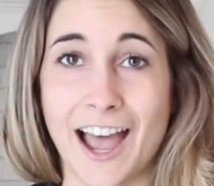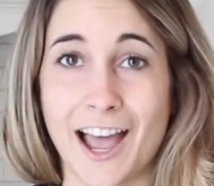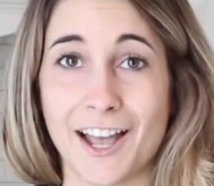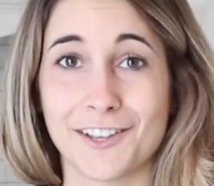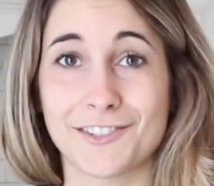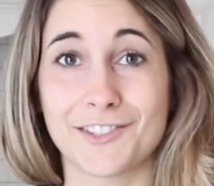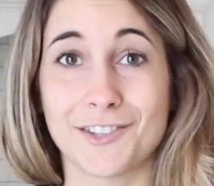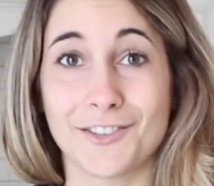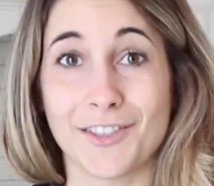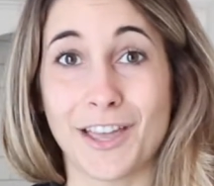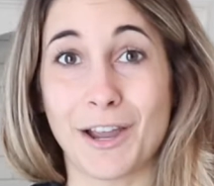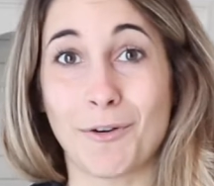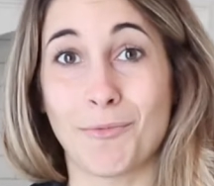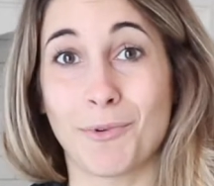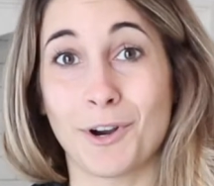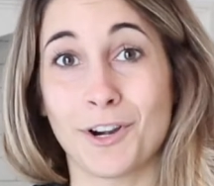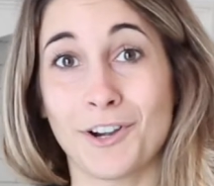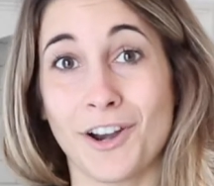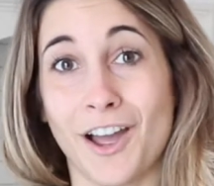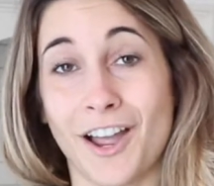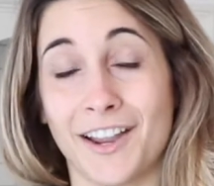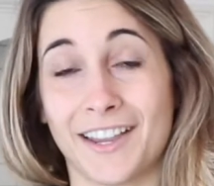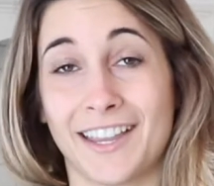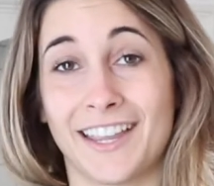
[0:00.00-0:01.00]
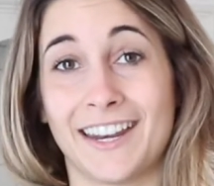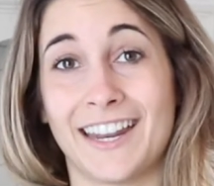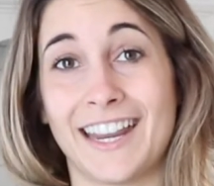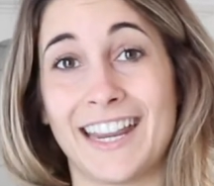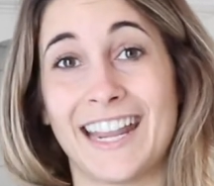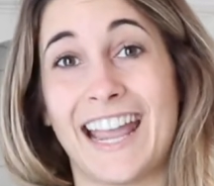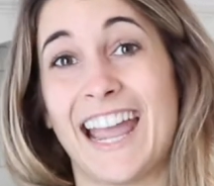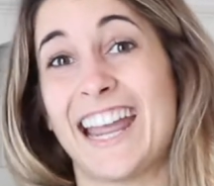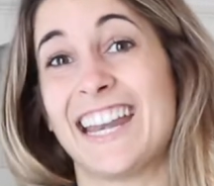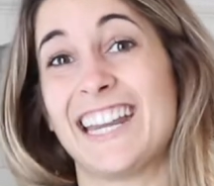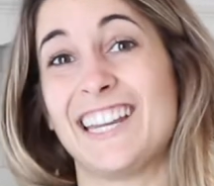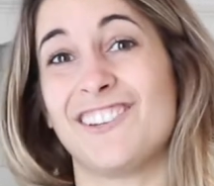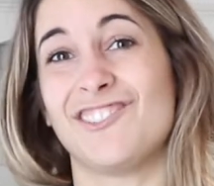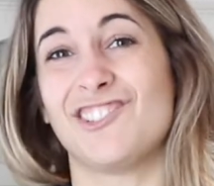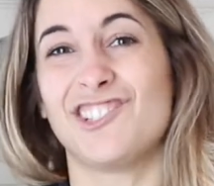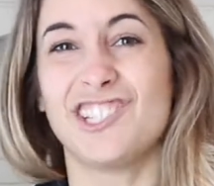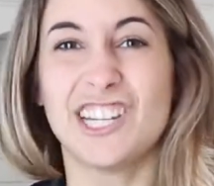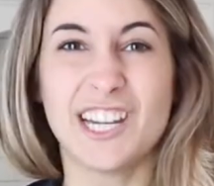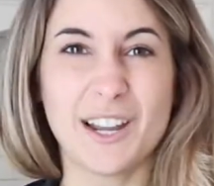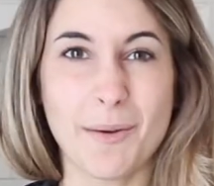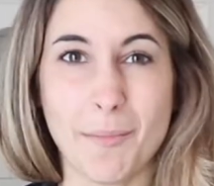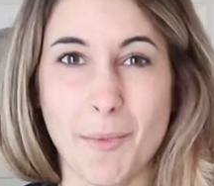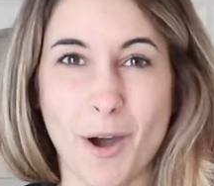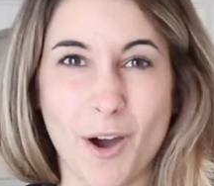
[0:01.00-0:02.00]
so that we're not getting any
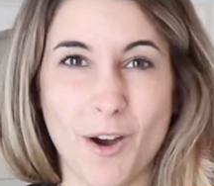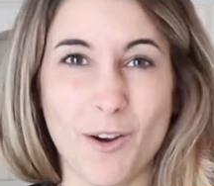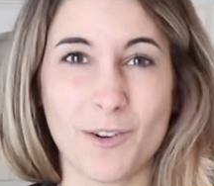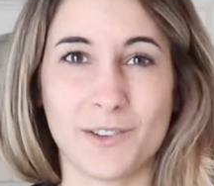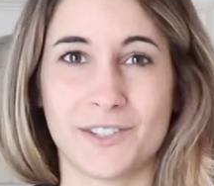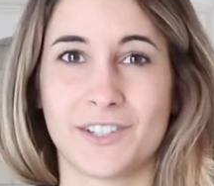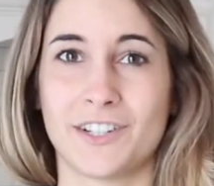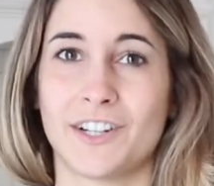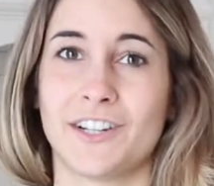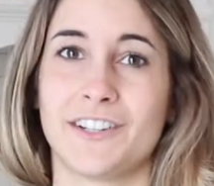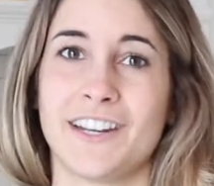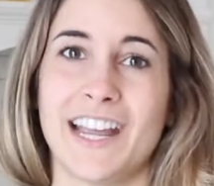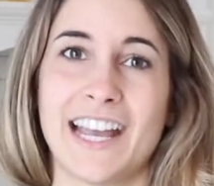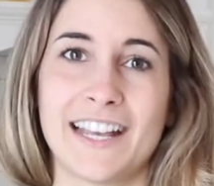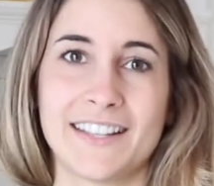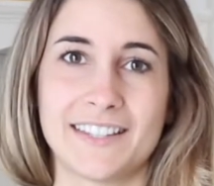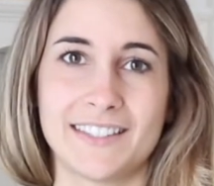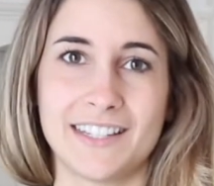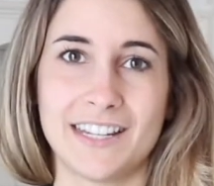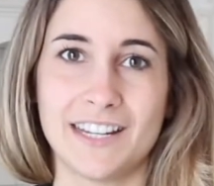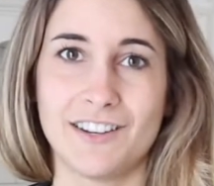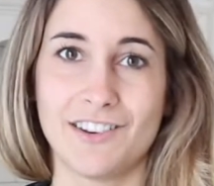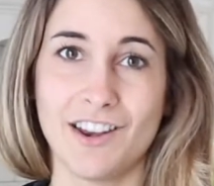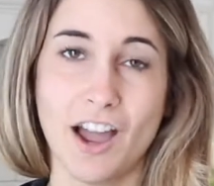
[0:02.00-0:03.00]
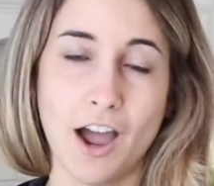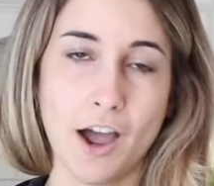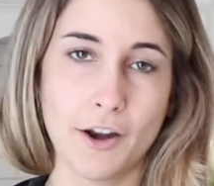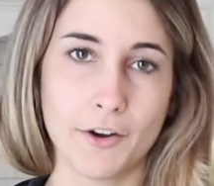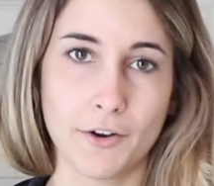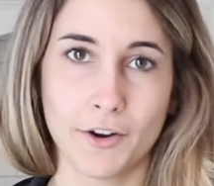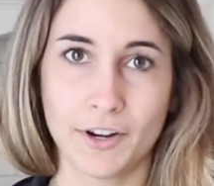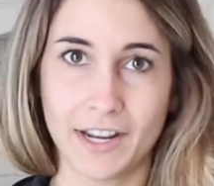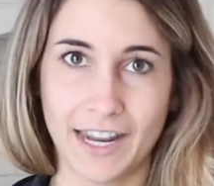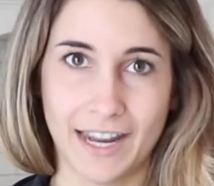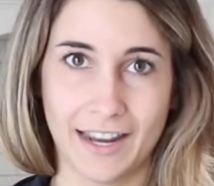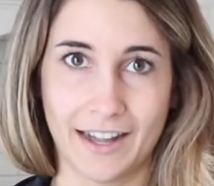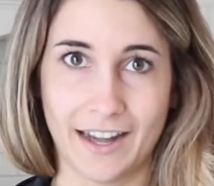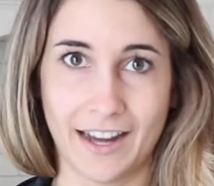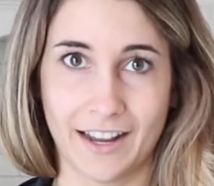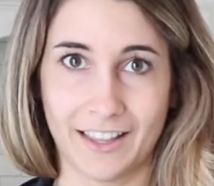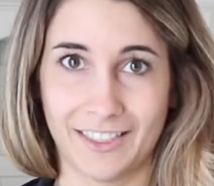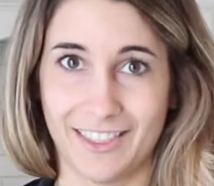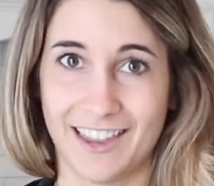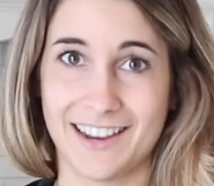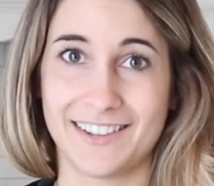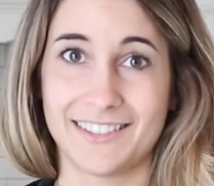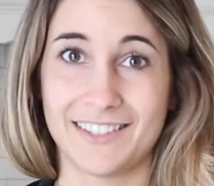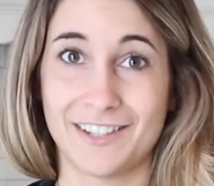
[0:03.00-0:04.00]
GMOs or nasty non-organic
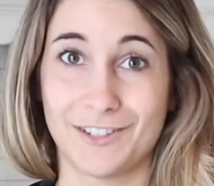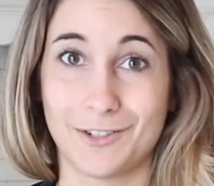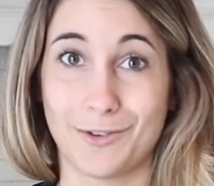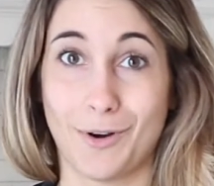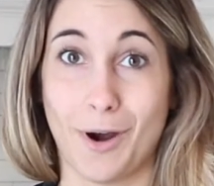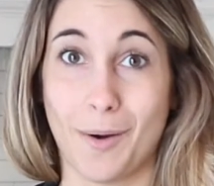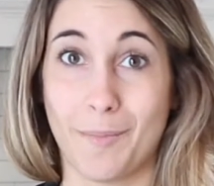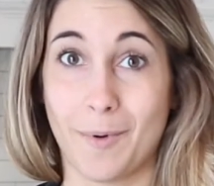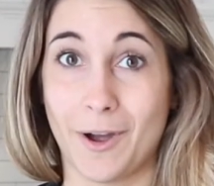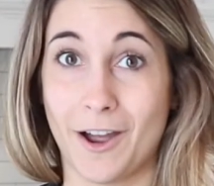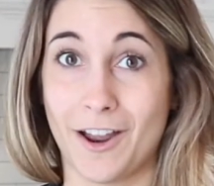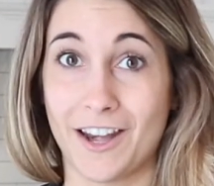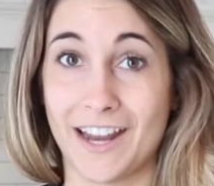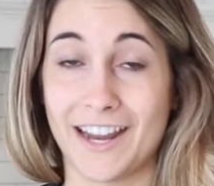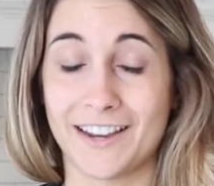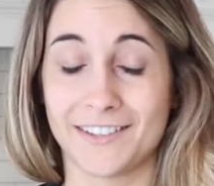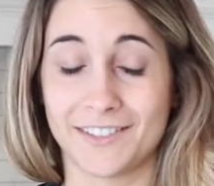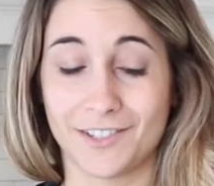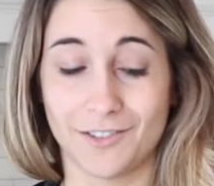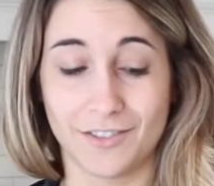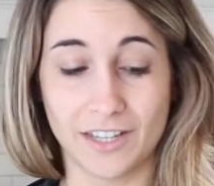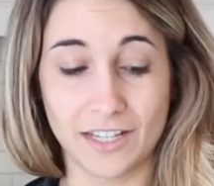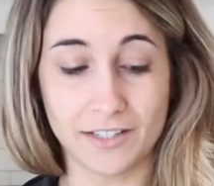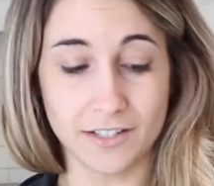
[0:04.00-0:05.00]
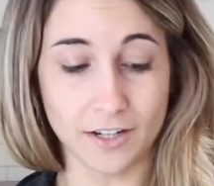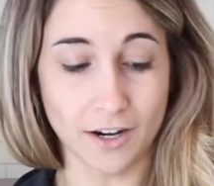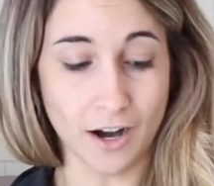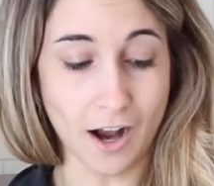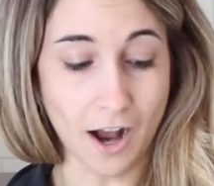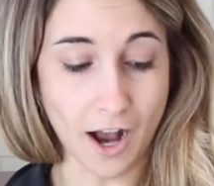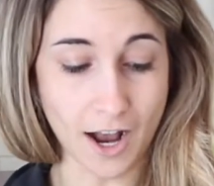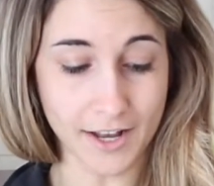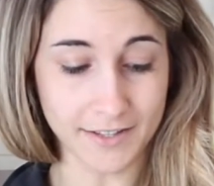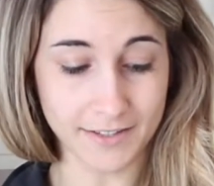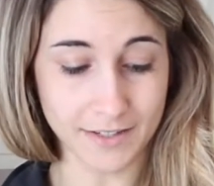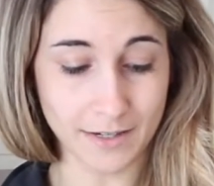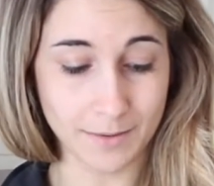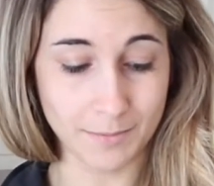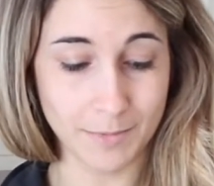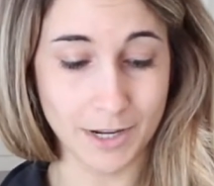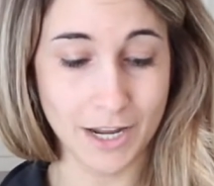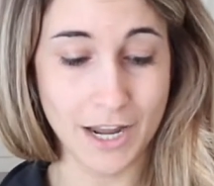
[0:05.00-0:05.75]
things into our body. So these are awesome